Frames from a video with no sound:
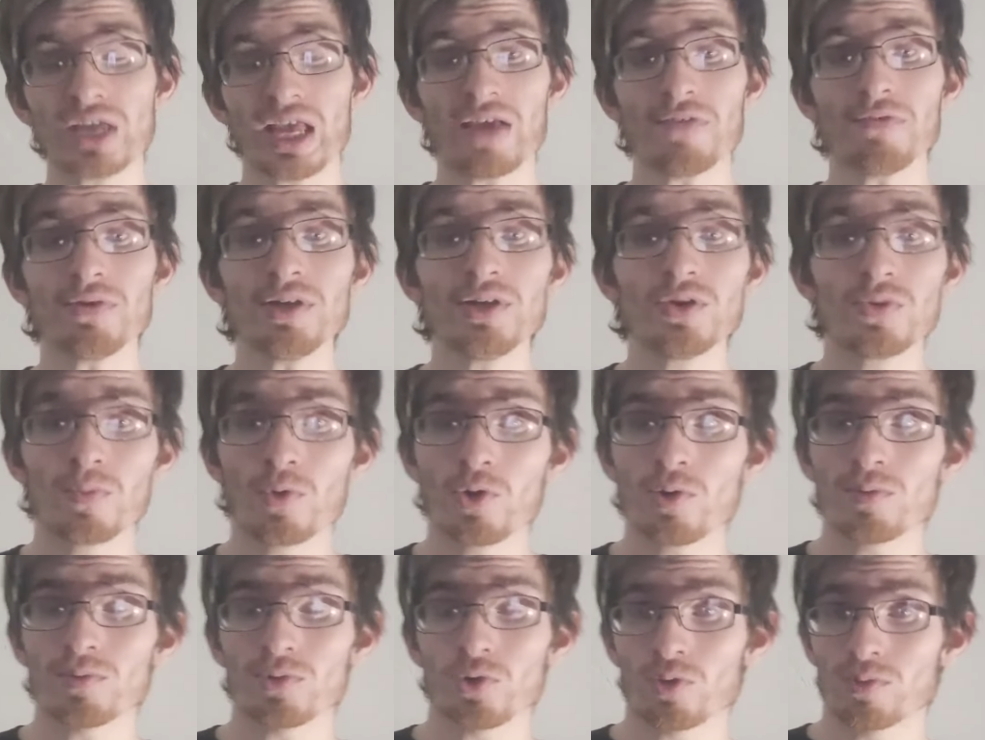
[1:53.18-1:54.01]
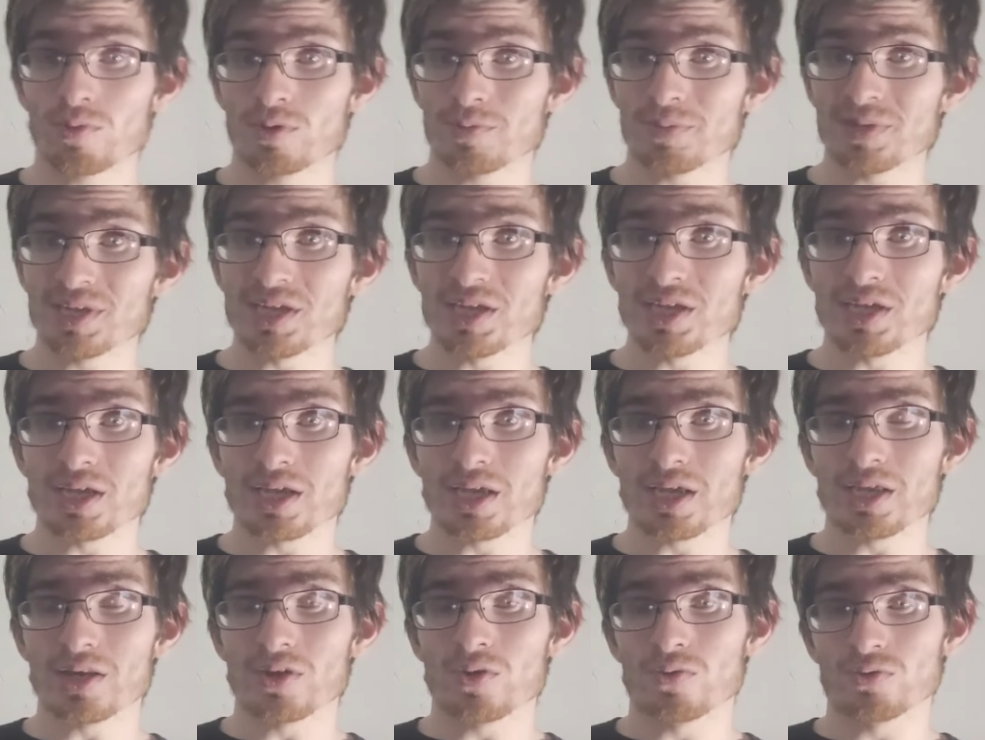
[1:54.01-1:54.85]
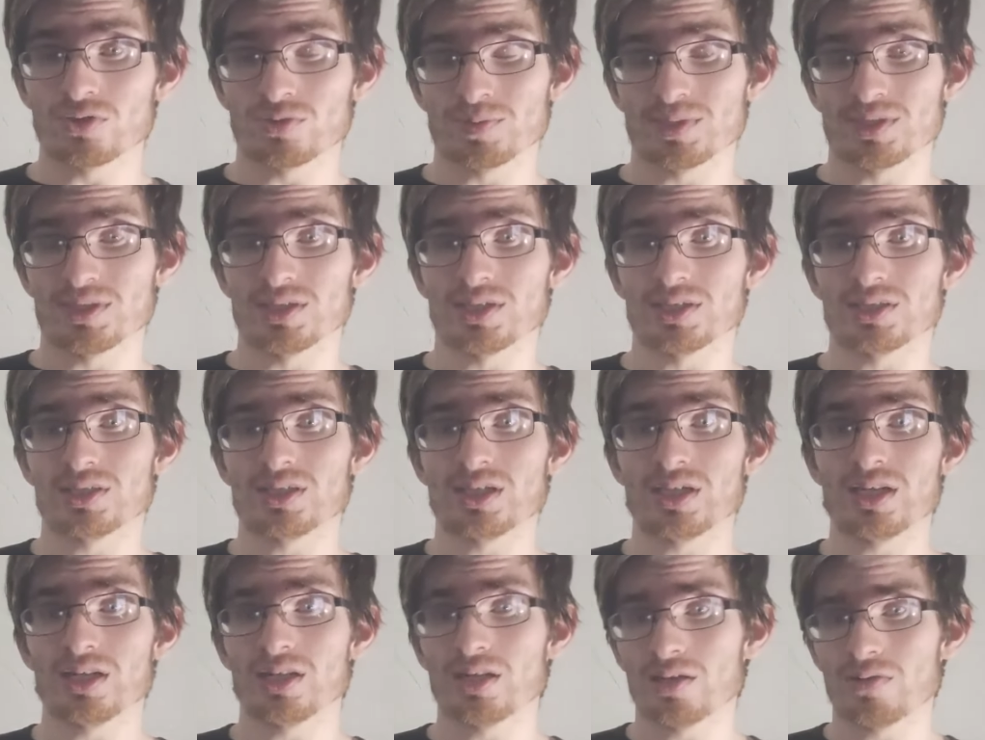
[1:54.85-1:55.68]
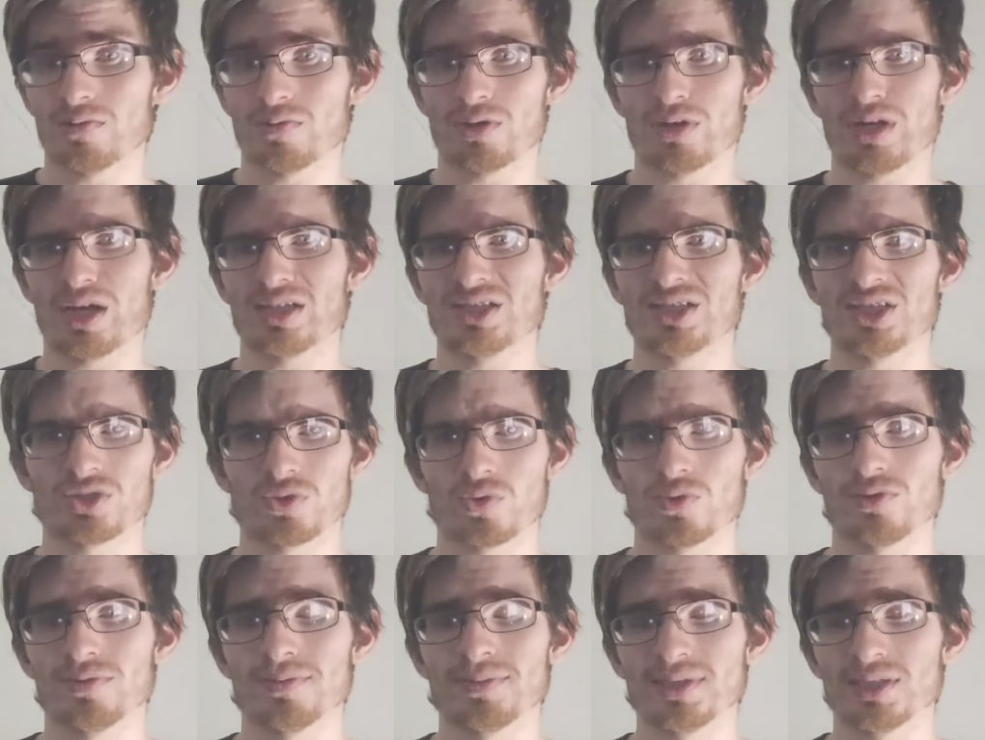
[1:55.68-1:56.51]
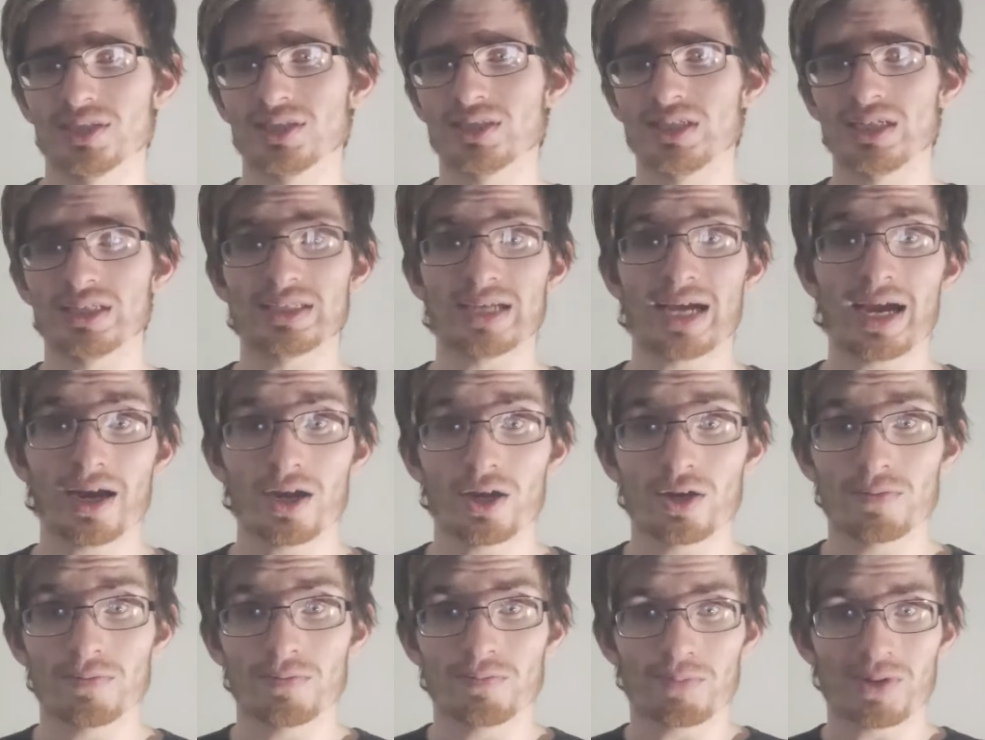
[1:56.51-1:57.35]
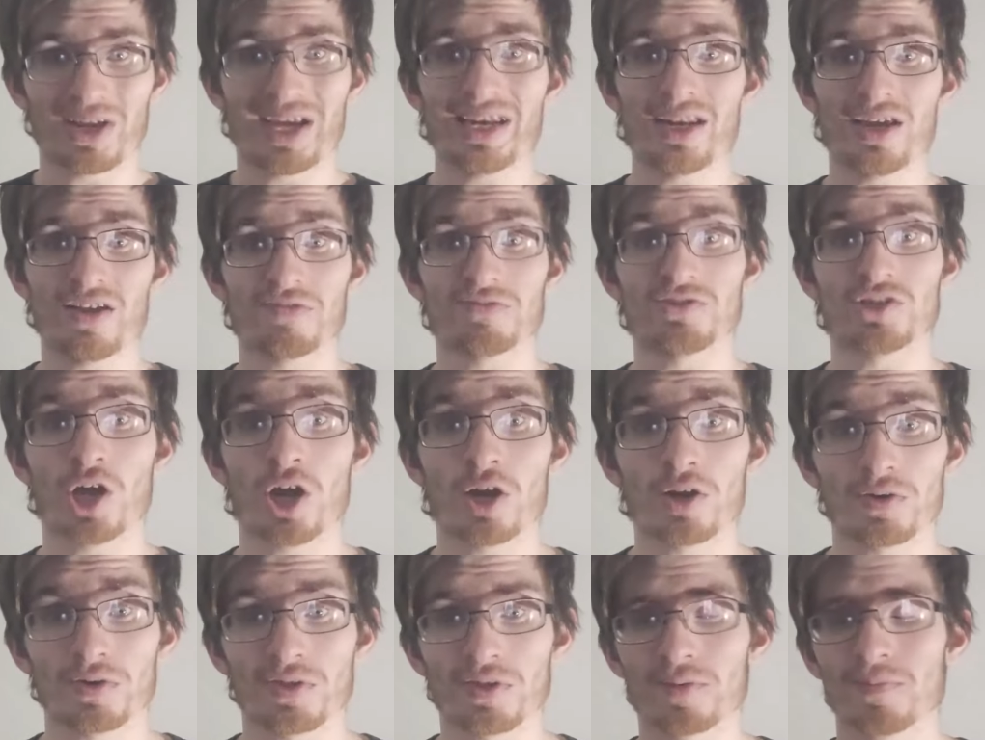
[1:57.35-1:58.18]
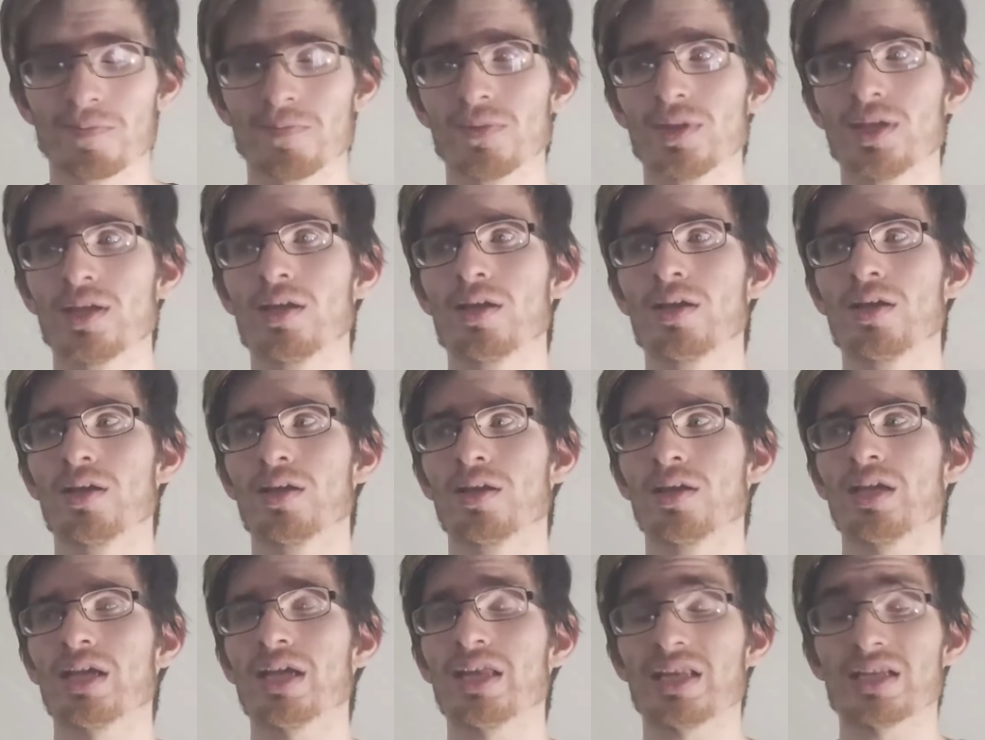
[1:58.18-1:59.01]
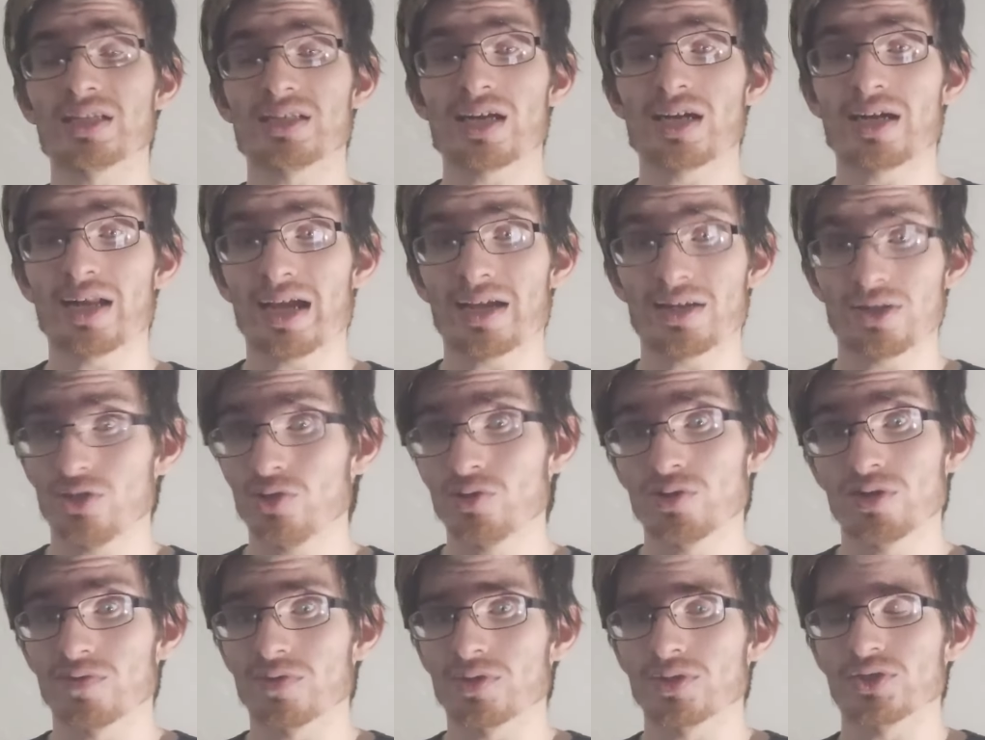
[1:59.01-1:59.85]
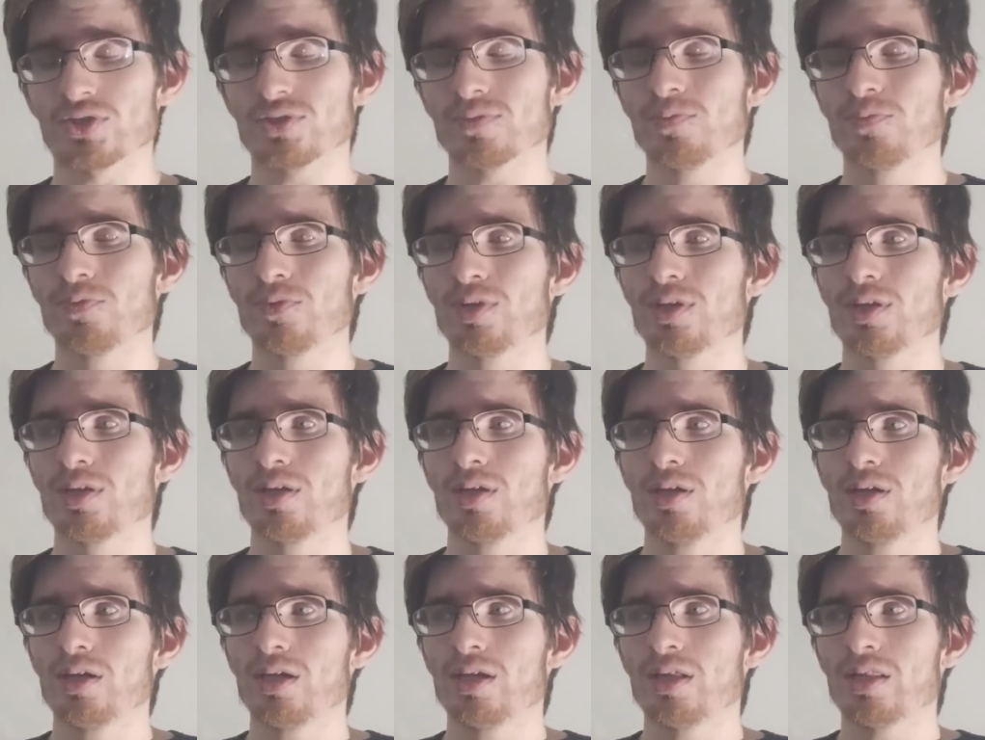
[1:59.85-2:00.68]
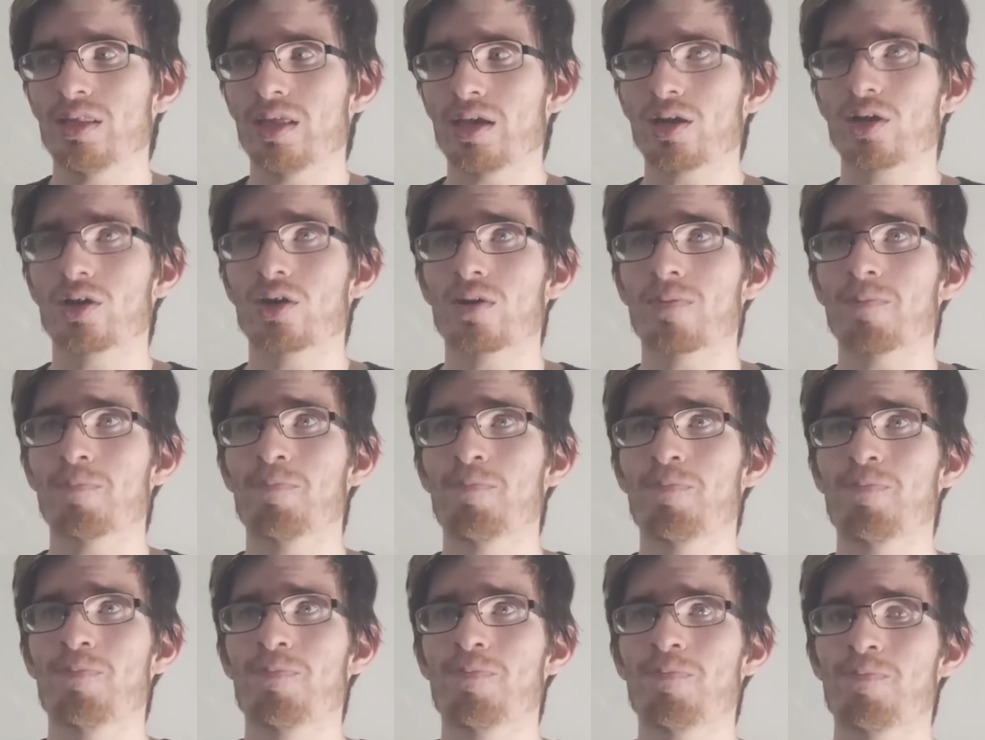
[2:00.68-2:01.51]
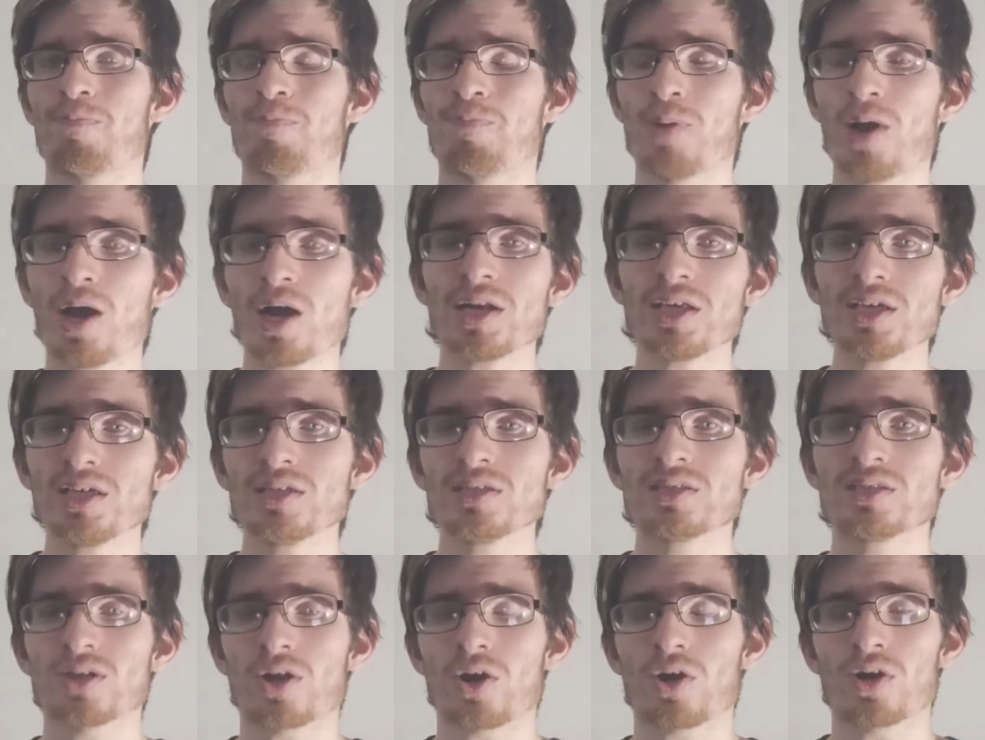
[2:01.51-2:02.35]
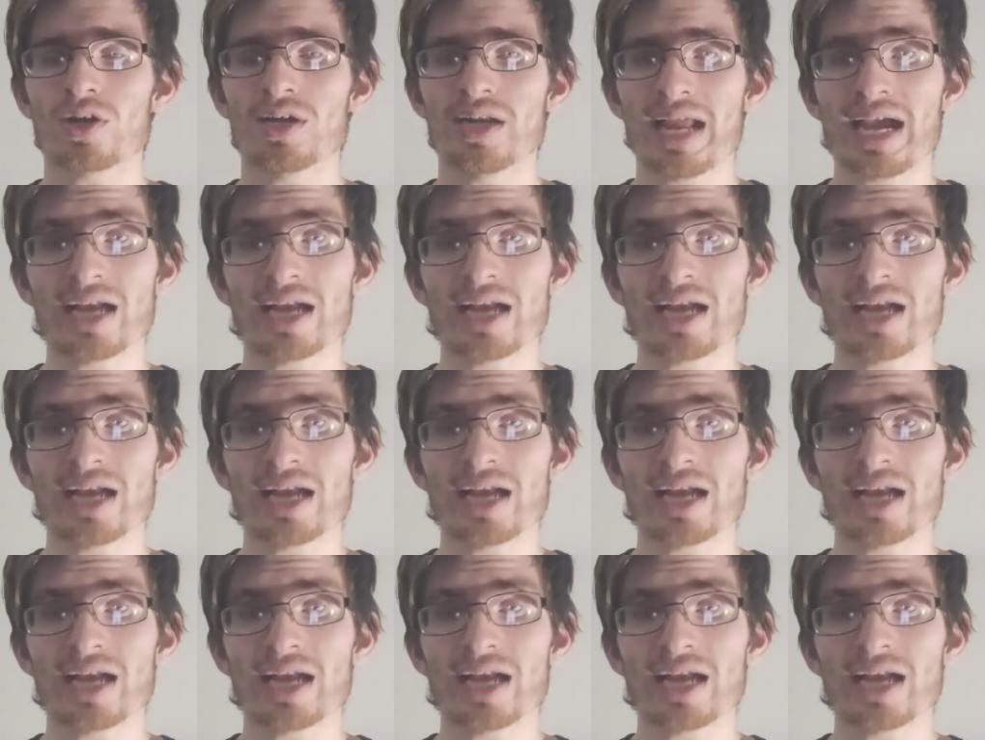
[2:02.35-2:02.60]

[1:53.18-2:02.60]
every normal being in Ultimatus, or not just Ultimatus, the entire planet of Tarth, in the entire universe, their bodies are